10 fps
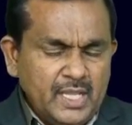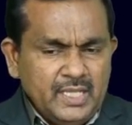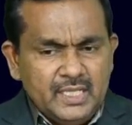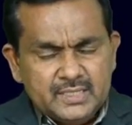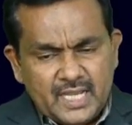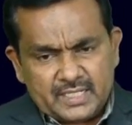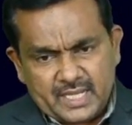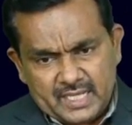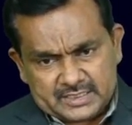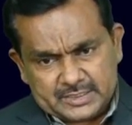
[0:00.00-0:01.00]
In that
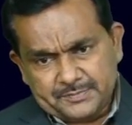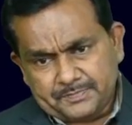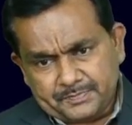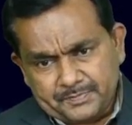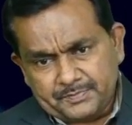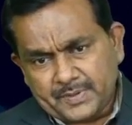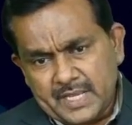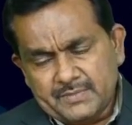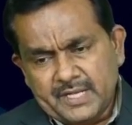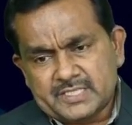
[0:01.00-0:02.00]
case,
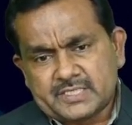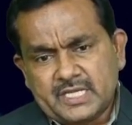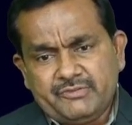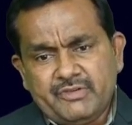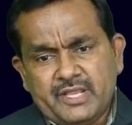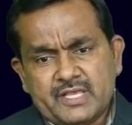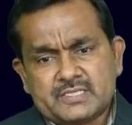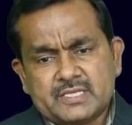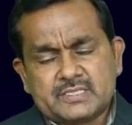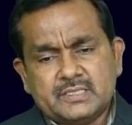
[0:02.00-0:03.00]
primary stage
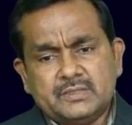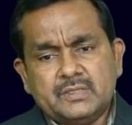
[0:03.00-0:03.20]
variances,